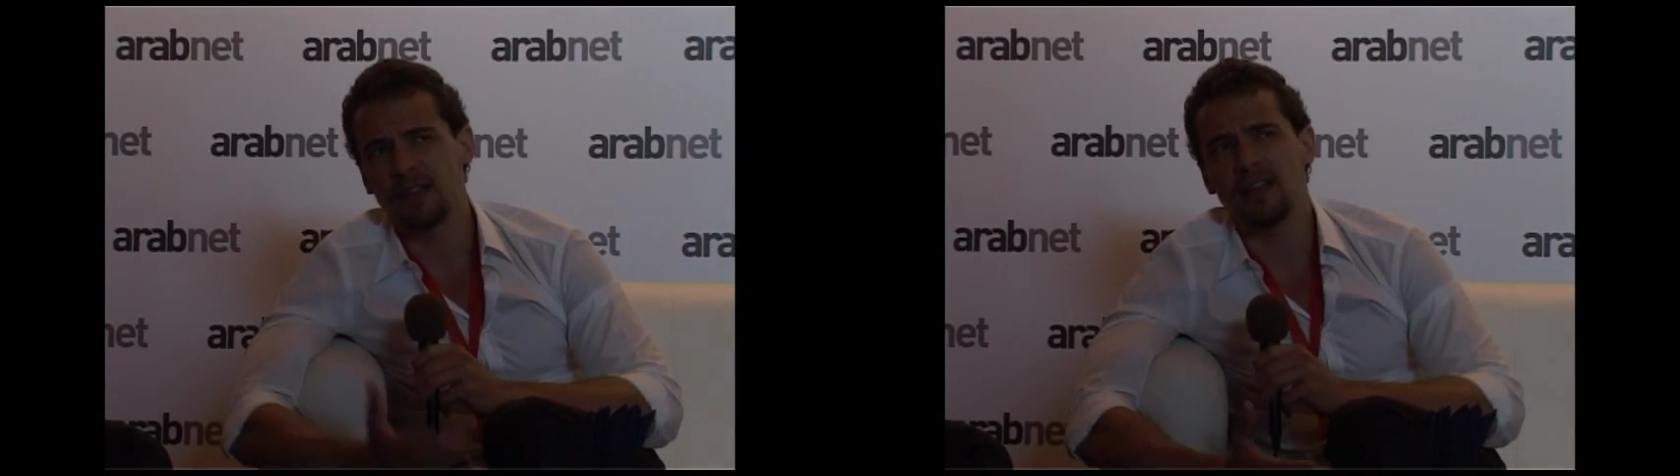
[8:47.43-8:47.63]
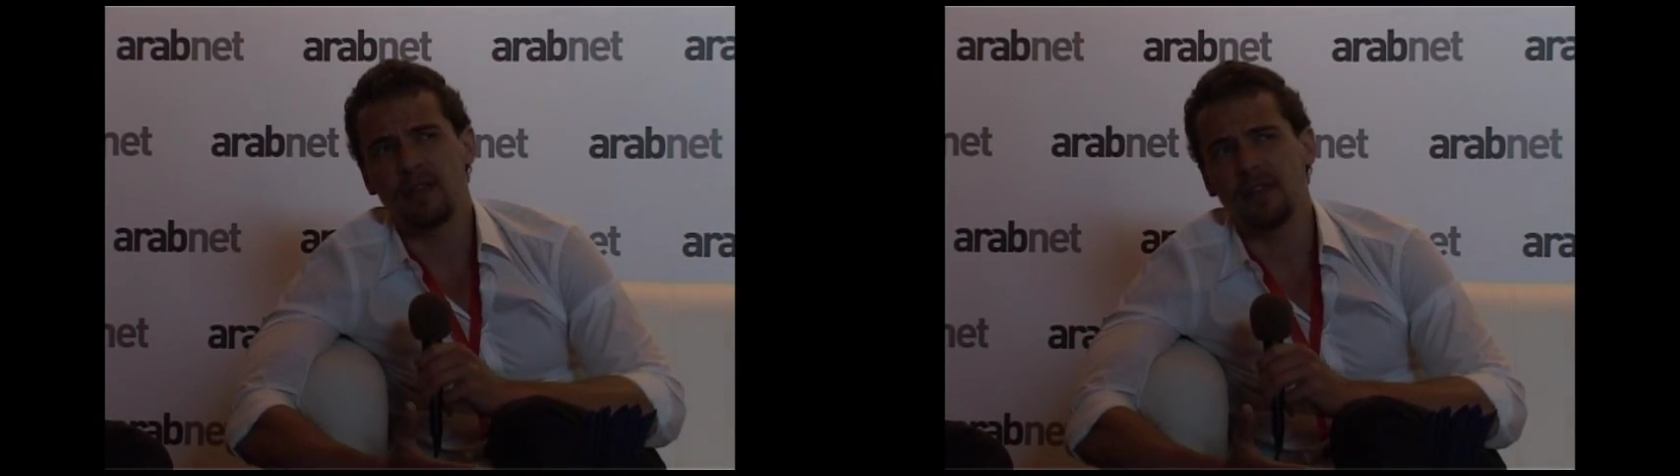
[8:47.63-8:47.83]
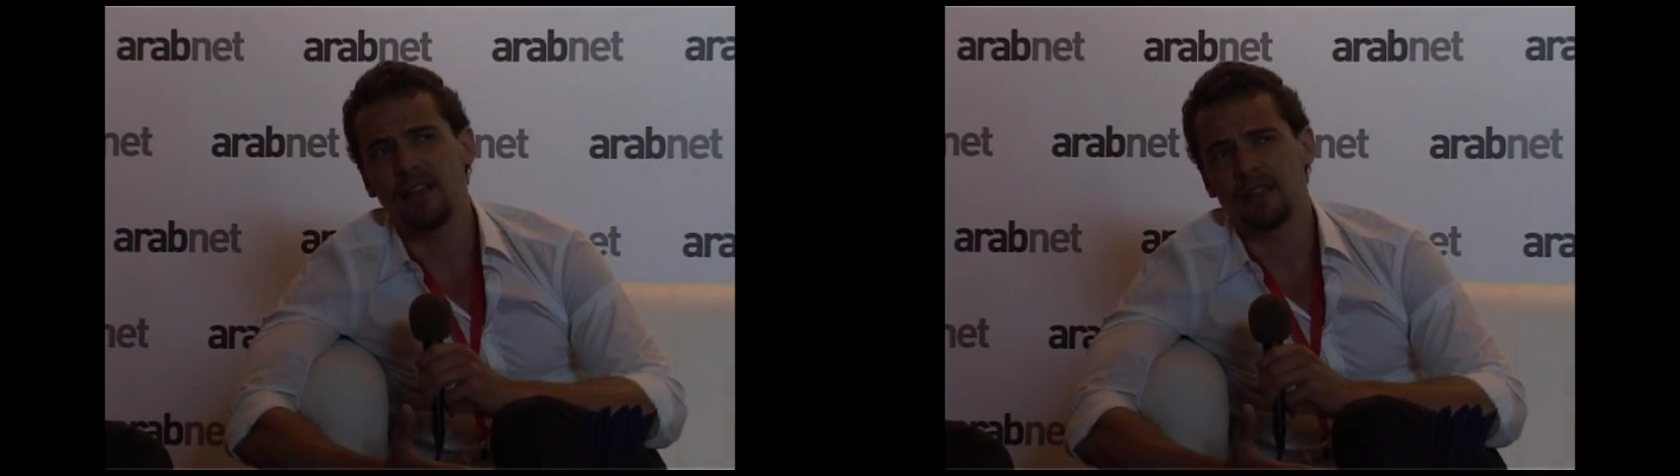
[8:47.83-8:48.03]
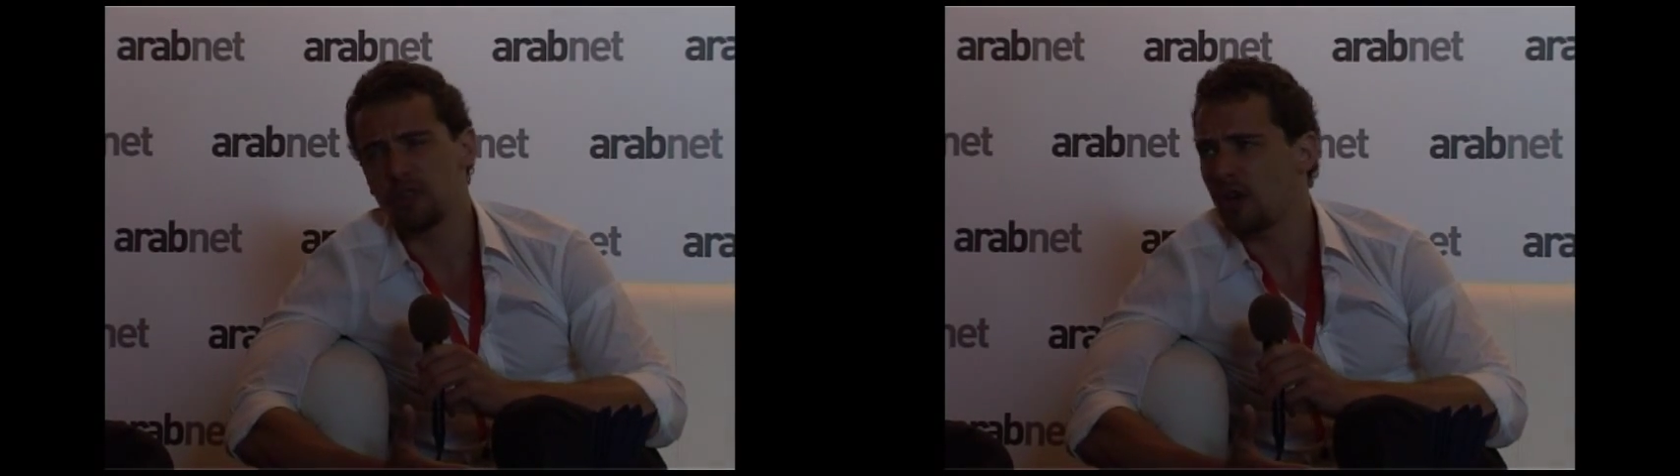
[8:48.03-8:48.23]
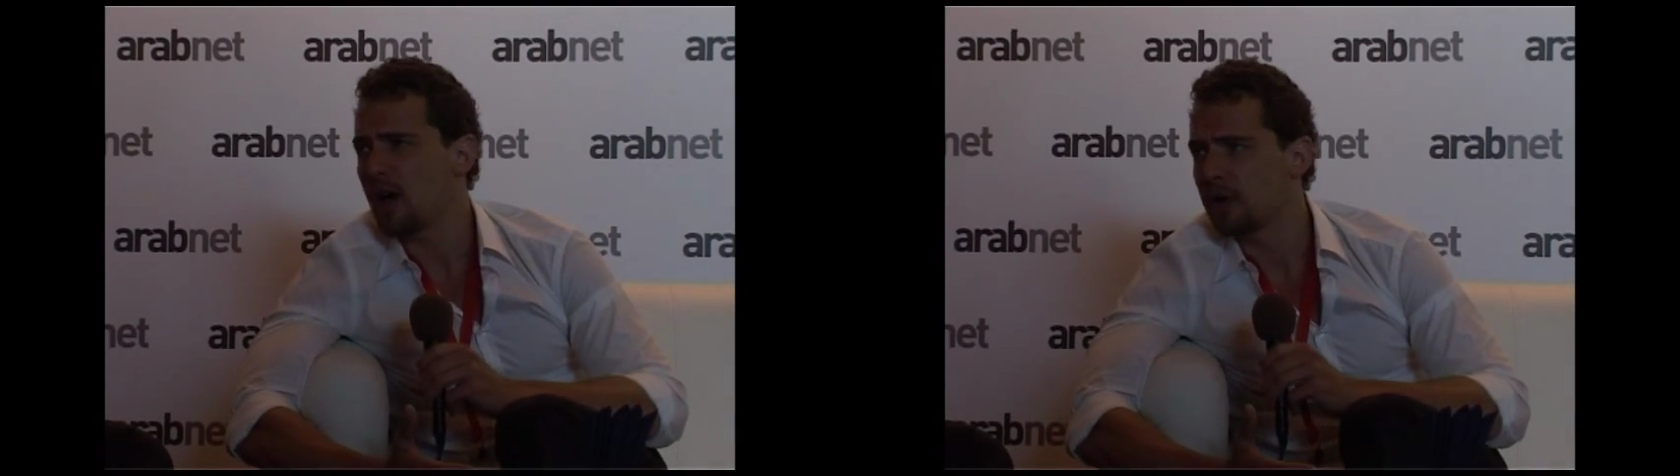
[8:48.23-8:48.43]
10 every day in the
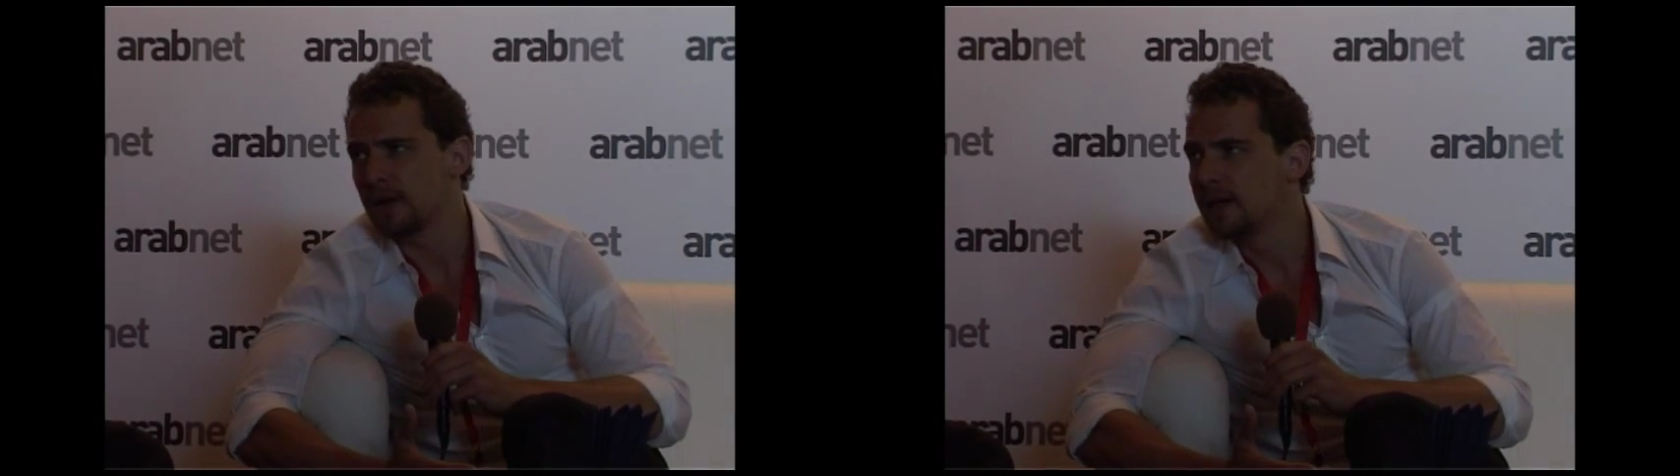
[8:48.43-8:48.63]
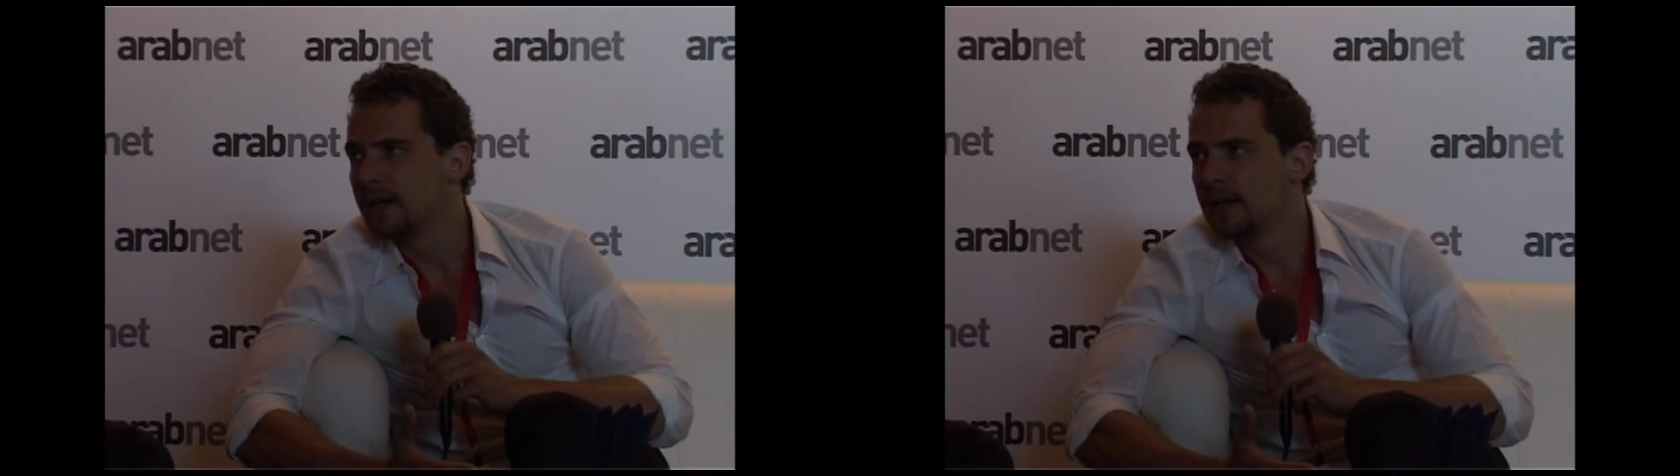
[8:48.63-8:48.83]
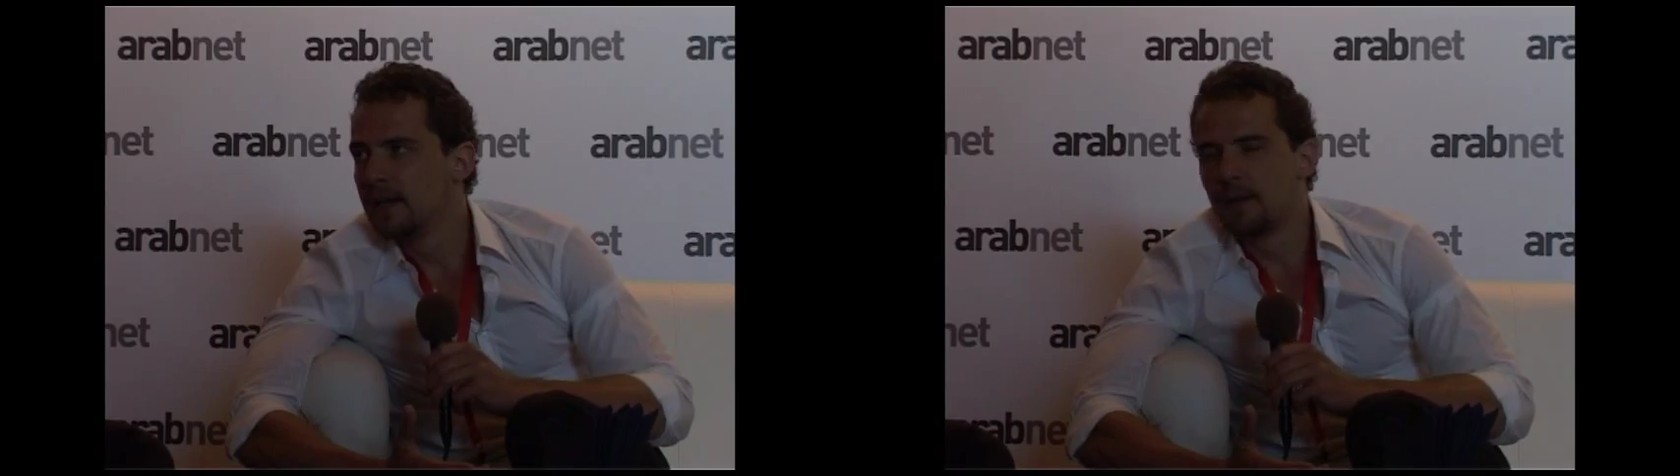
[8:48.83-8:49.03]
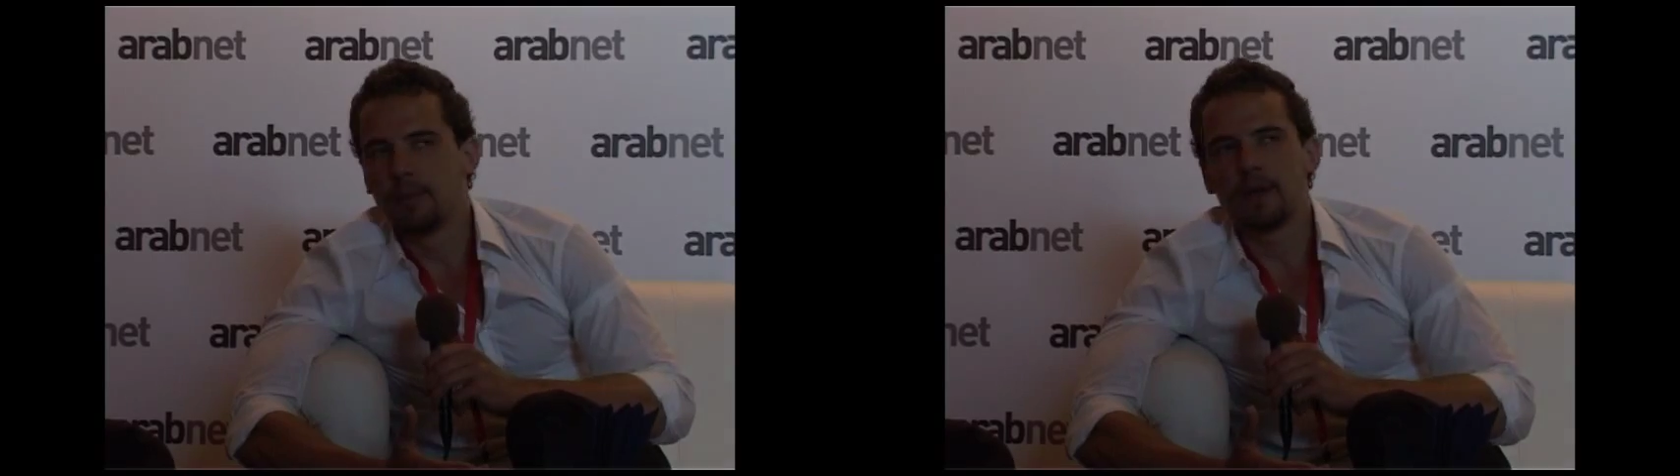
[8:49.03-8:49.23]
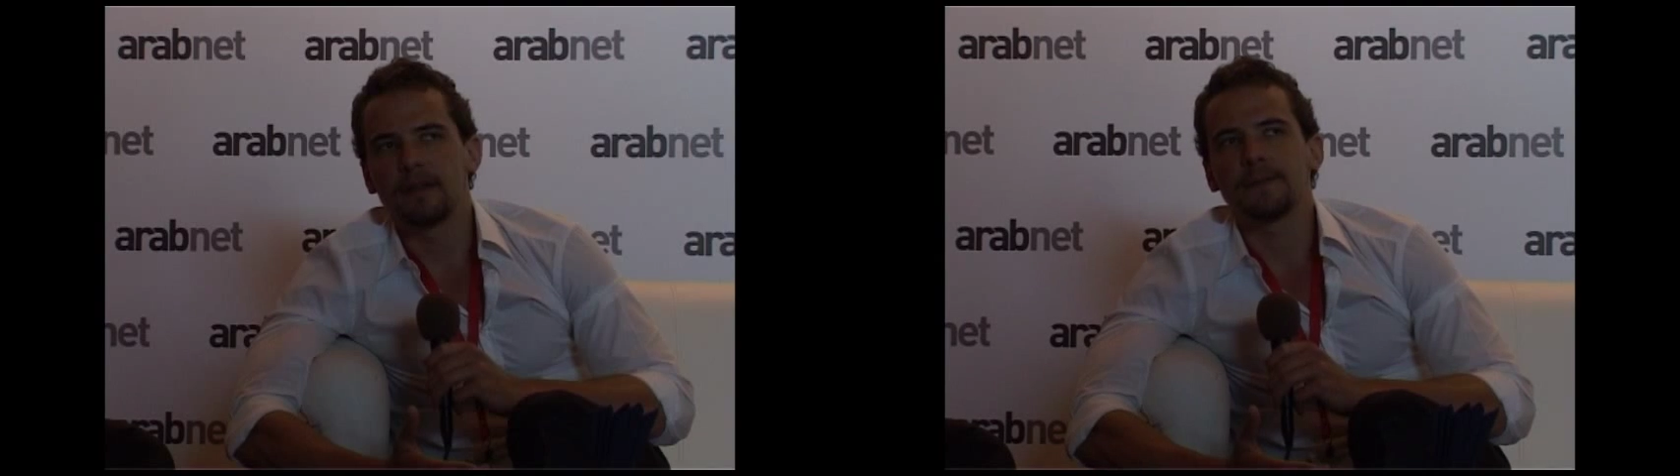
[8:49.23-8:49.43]
shower.
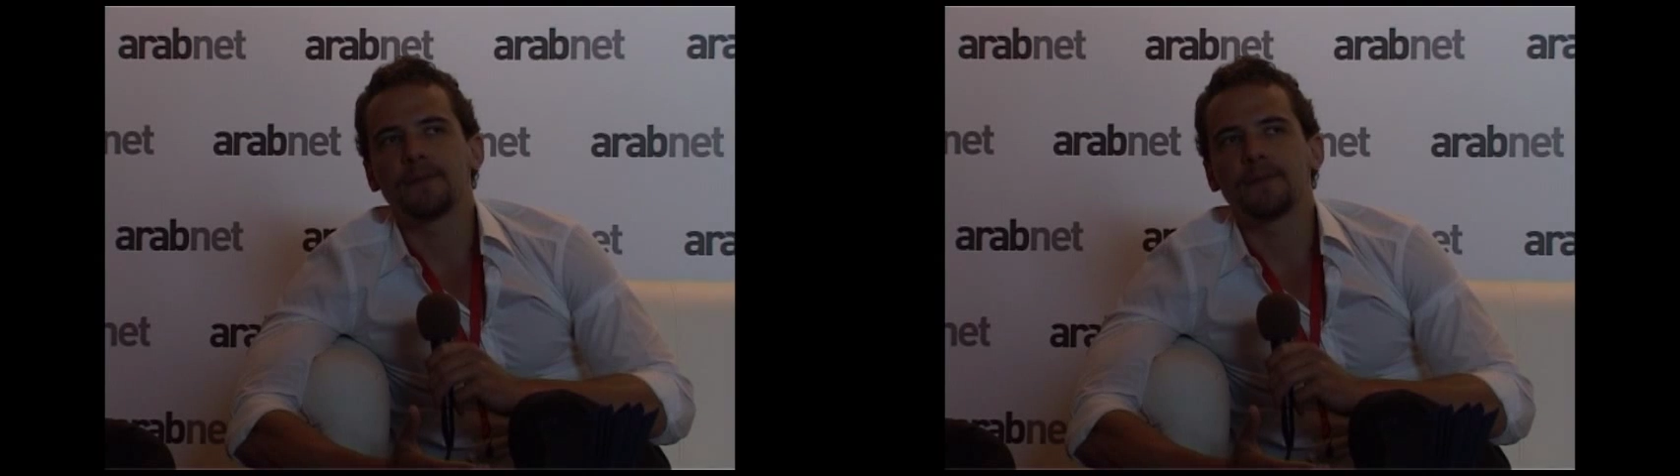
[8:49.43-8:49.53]
But